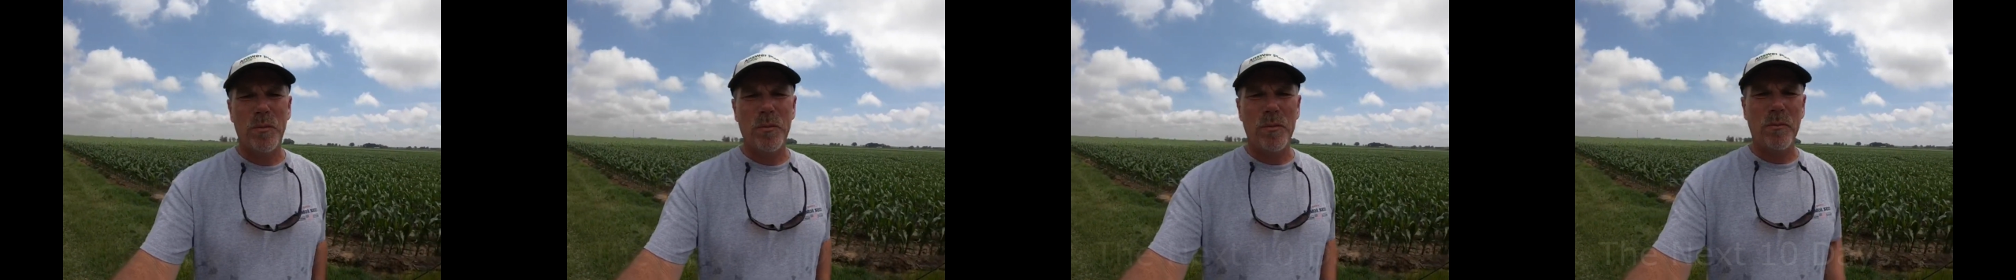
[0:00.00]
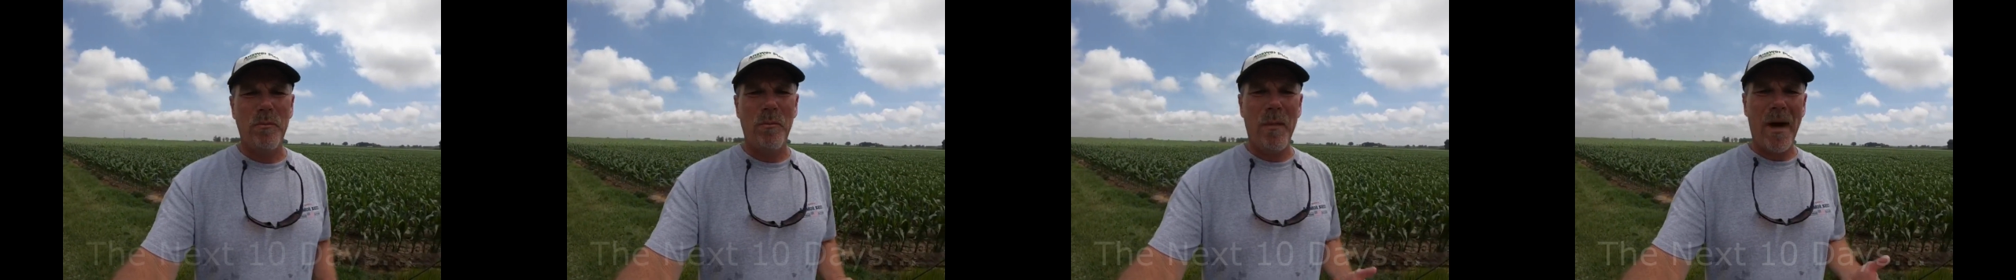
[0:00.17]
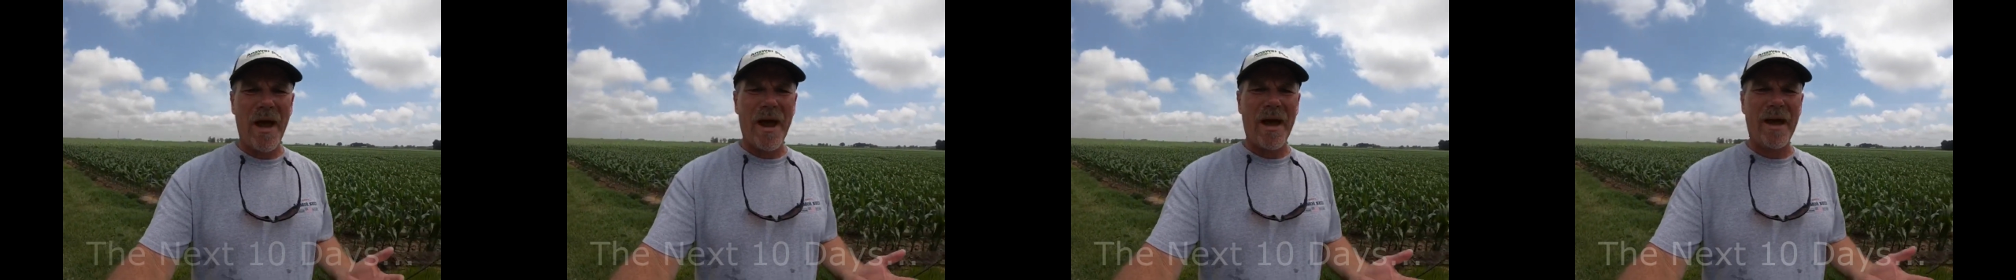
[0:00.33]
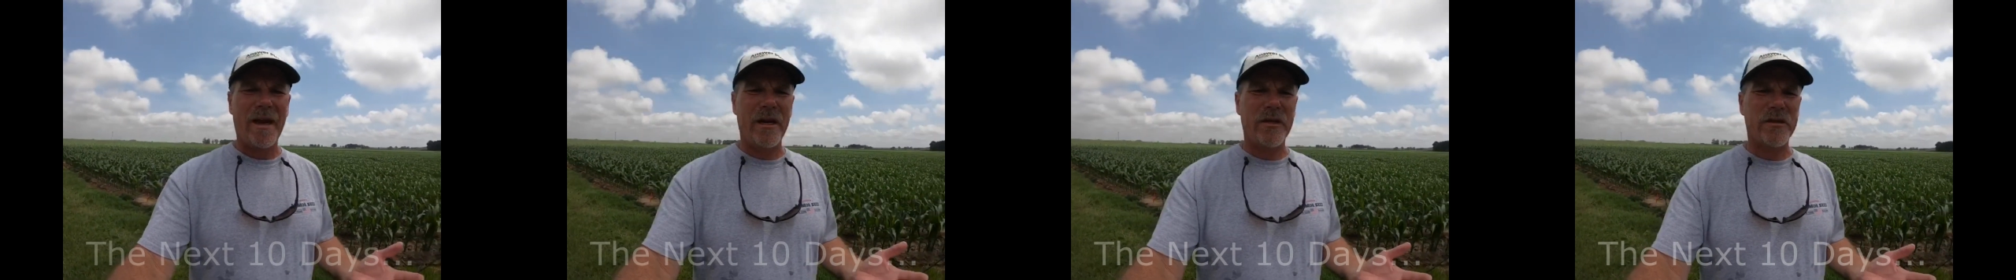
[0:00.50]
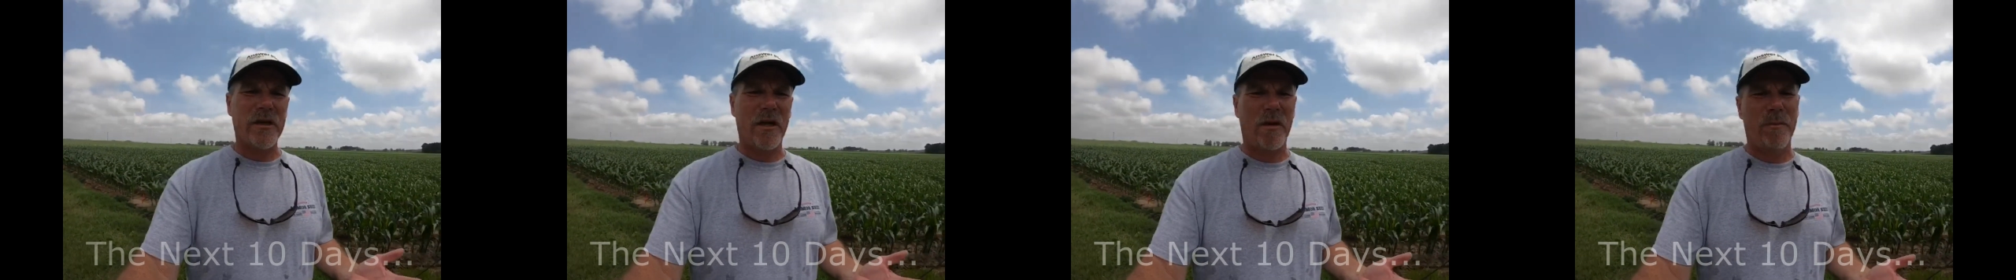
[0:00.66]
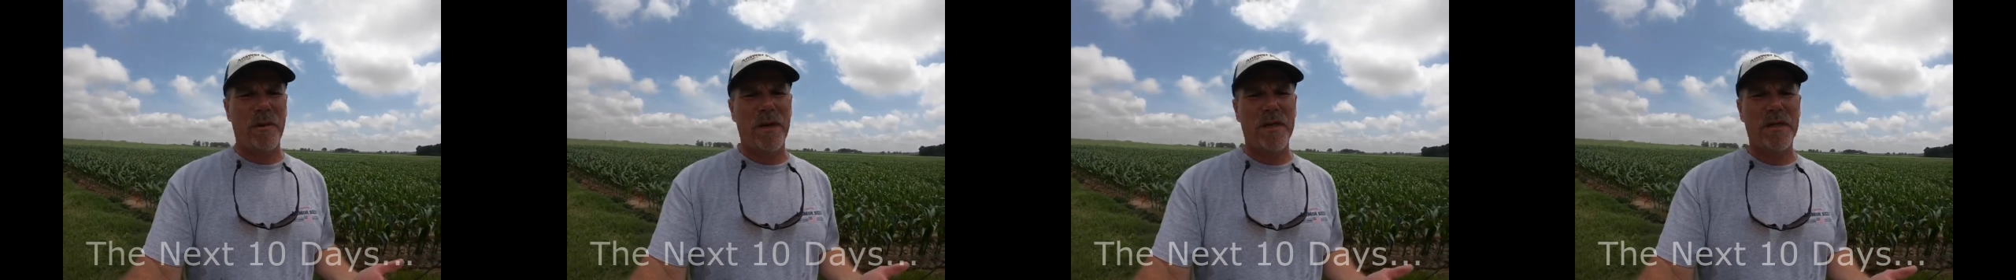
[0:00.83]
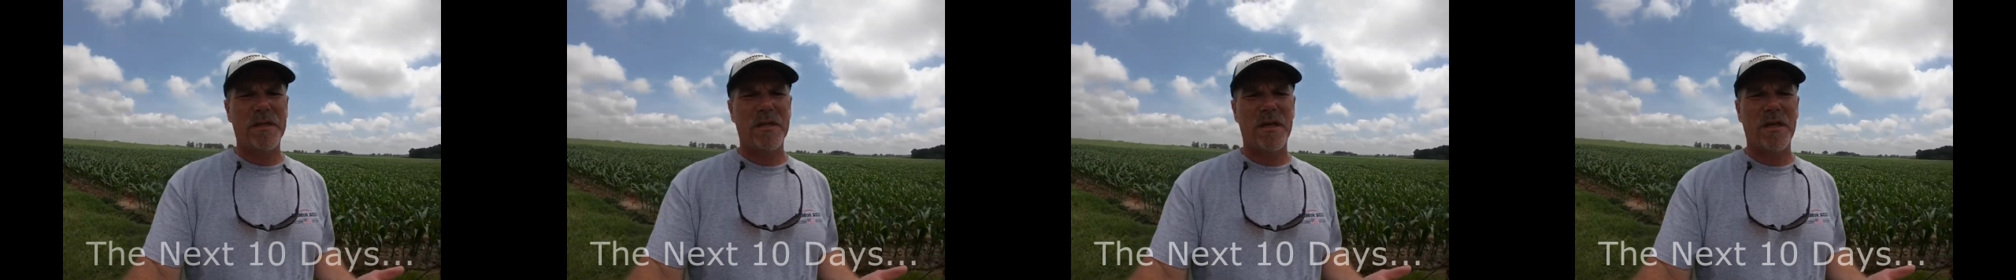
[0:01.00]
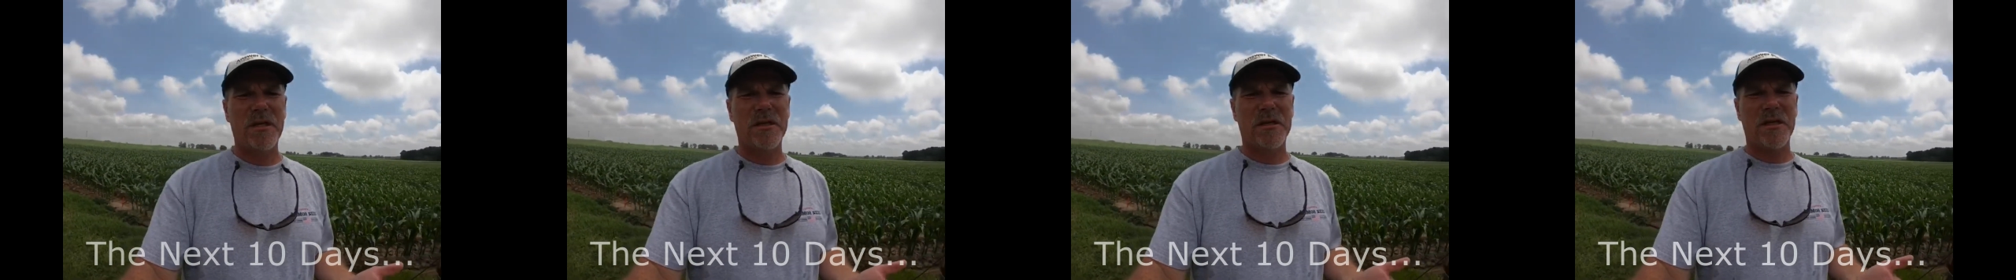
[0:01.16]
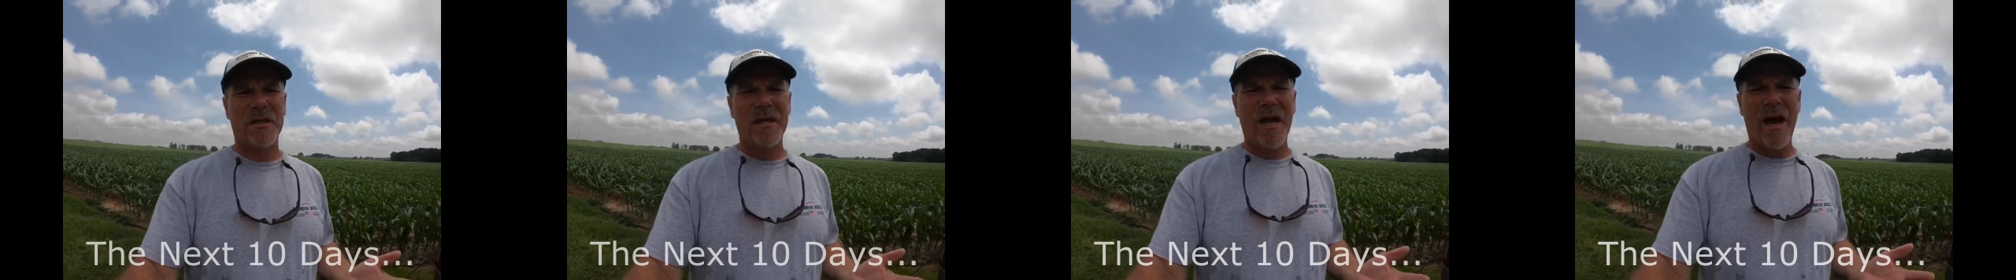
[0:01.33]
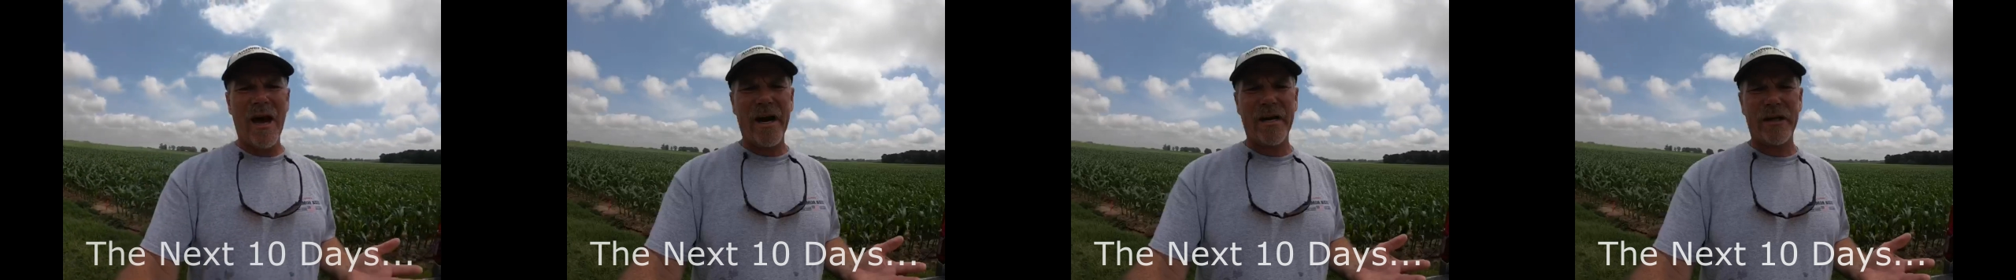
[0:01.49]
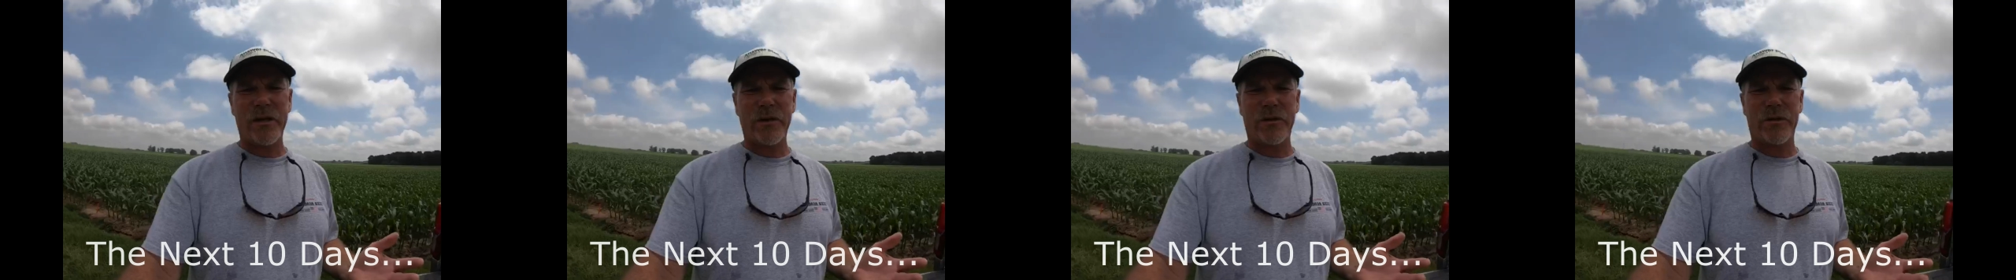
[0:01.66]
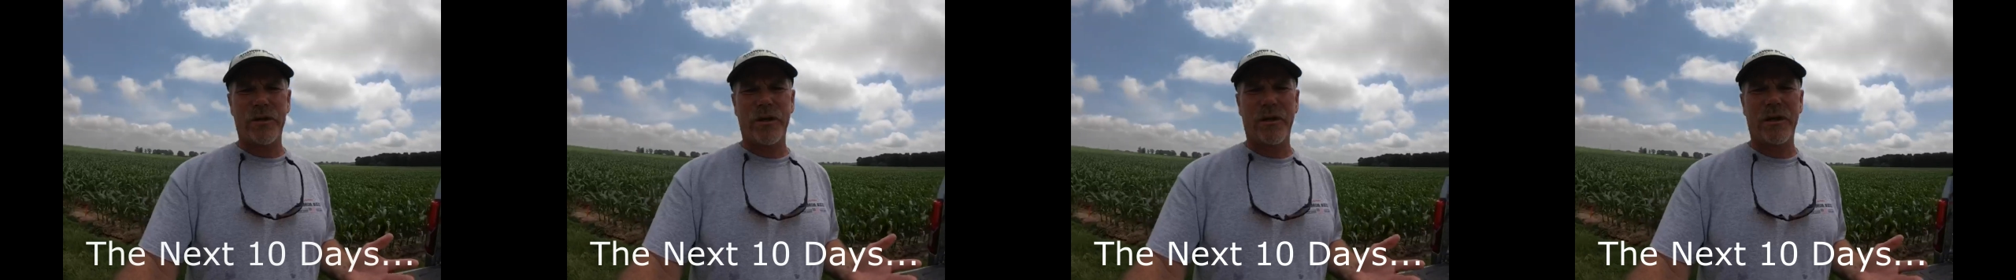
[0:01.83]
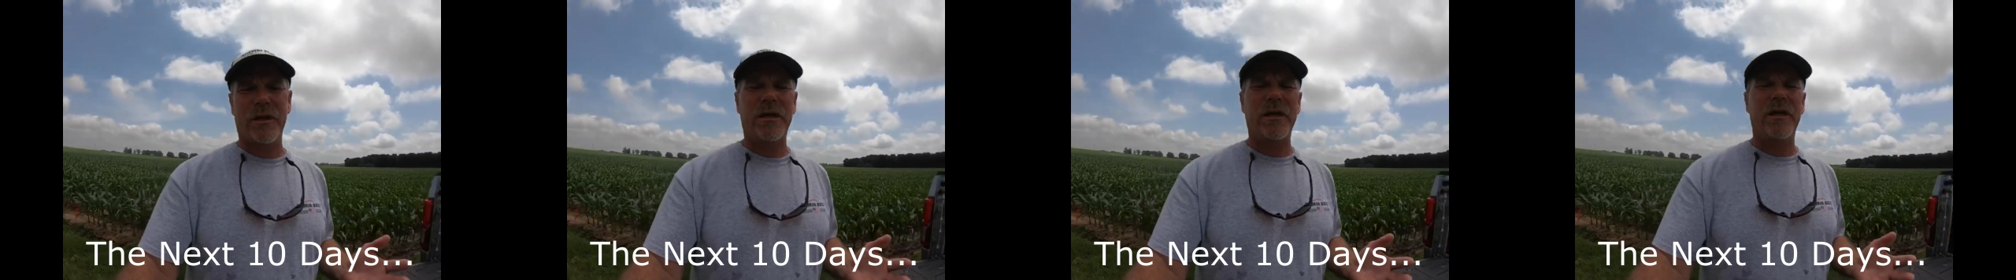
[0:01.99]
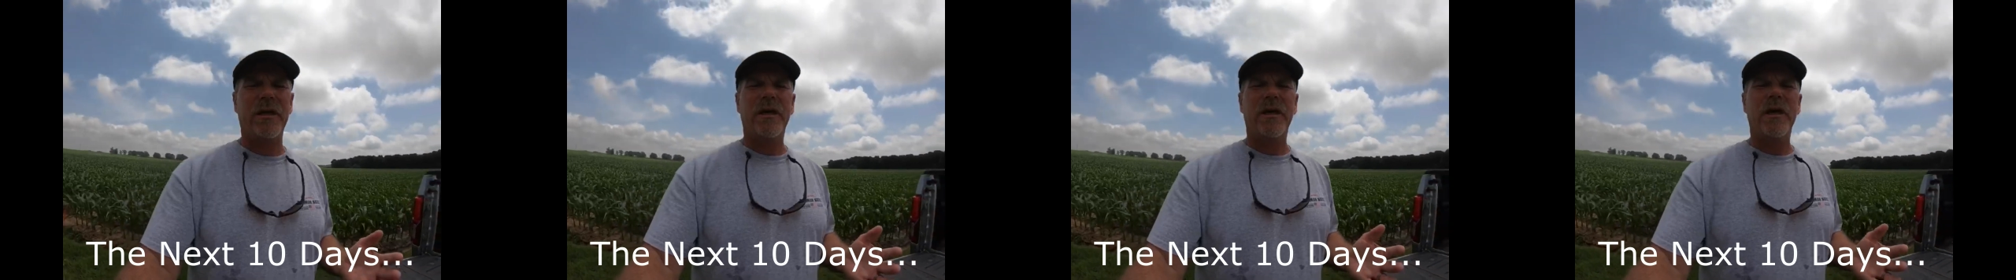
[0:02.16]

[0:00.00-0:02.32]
manage our mid-season nitrogen